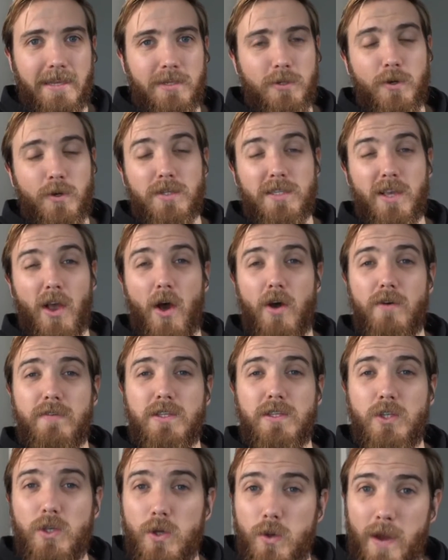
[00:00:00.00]
It took us over
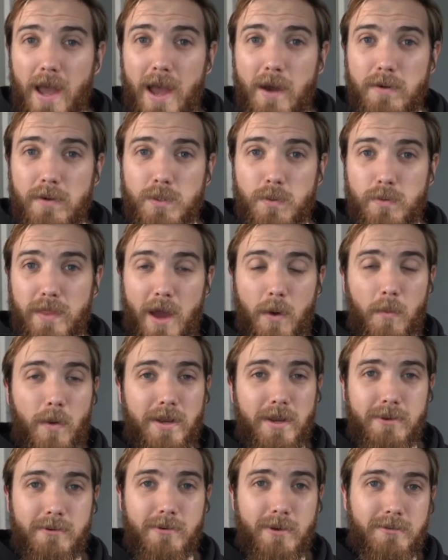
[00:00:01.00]
2 hours with our
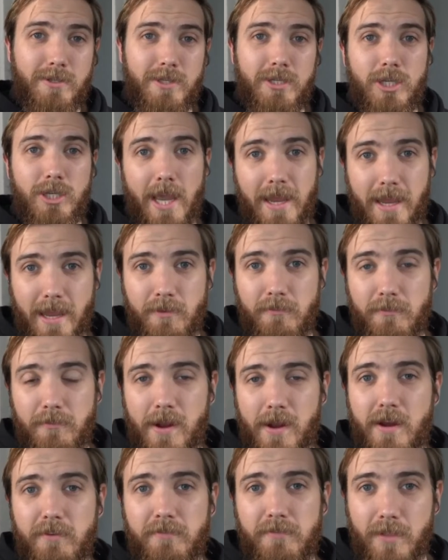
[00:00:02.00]
one-year-old to check in for
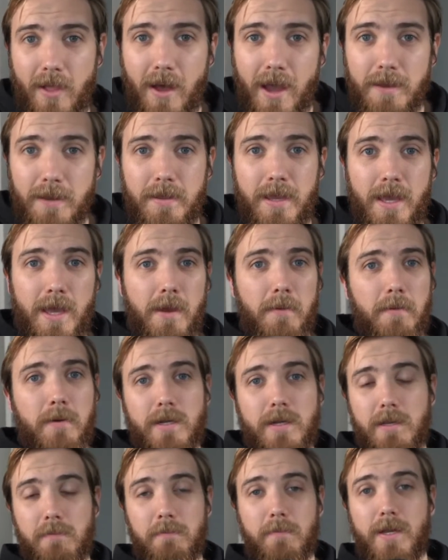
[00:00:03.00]
our flight
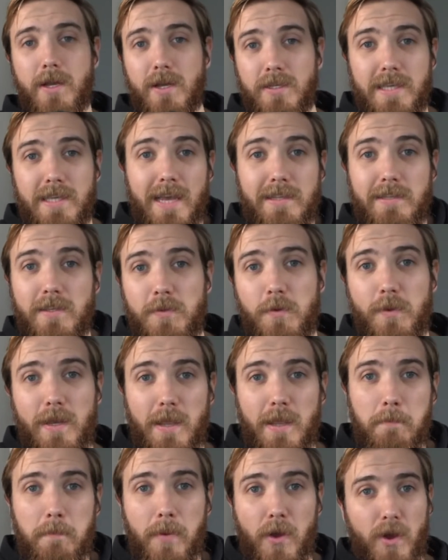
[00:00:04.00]
because you had to do it
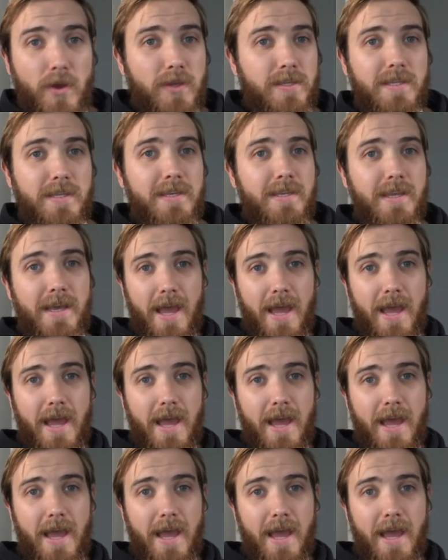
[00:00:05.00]
in person,